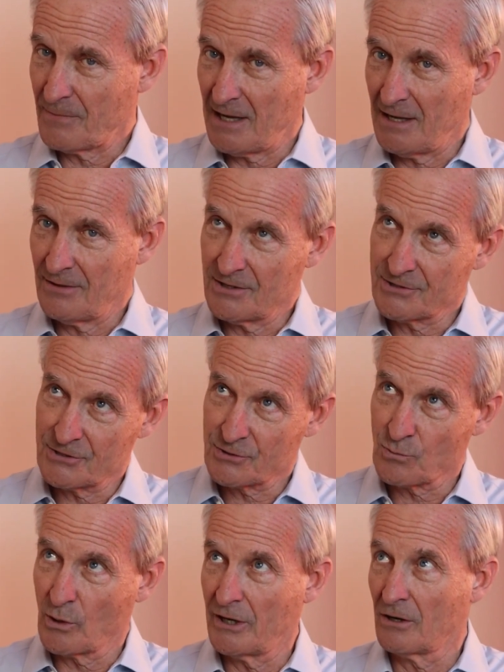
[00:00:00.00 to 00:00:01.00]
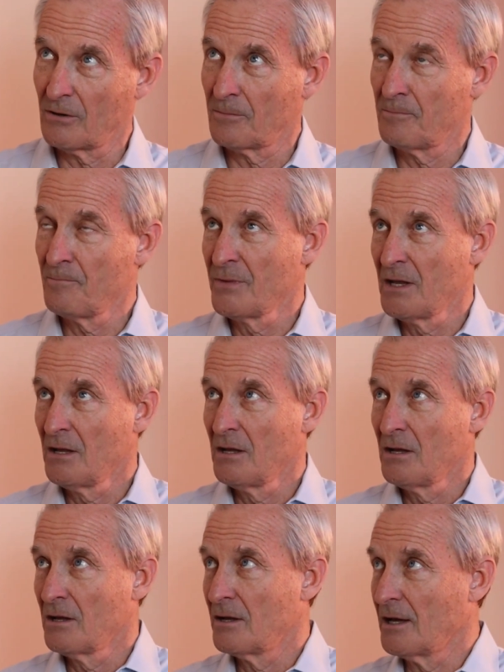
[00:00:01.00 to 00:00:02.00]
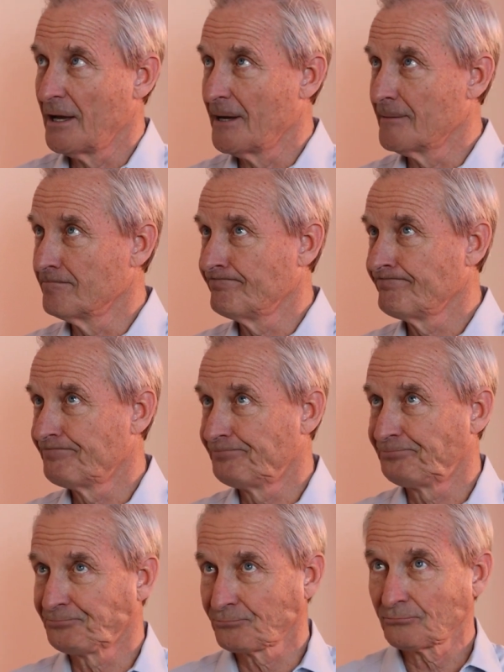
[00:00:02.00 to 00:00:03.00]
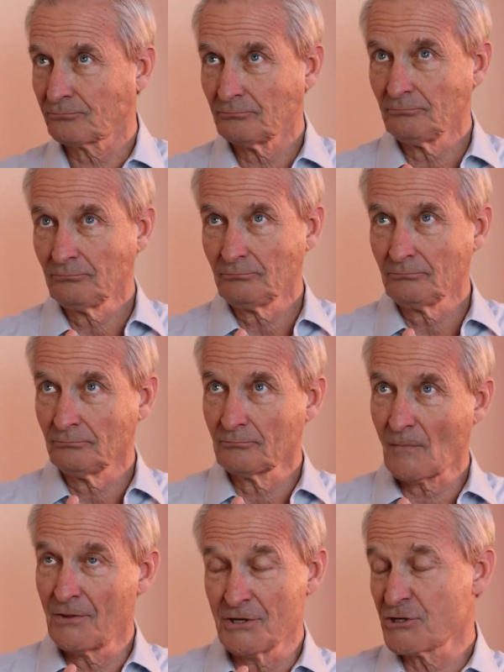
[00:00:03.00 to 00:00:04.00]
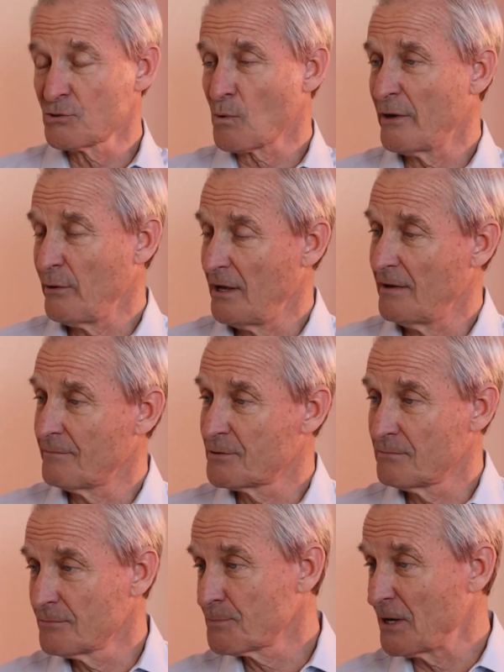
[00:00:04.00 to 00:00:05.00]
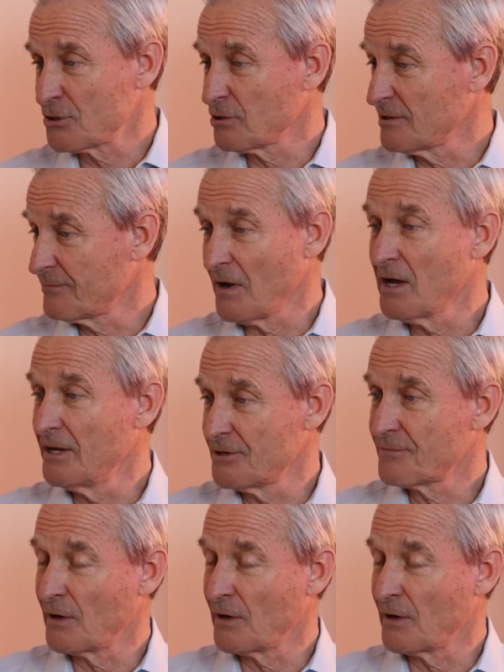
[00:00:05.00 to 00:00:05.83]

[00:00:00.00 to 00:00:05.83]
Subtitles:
And this is where, this is why you have specialist funds,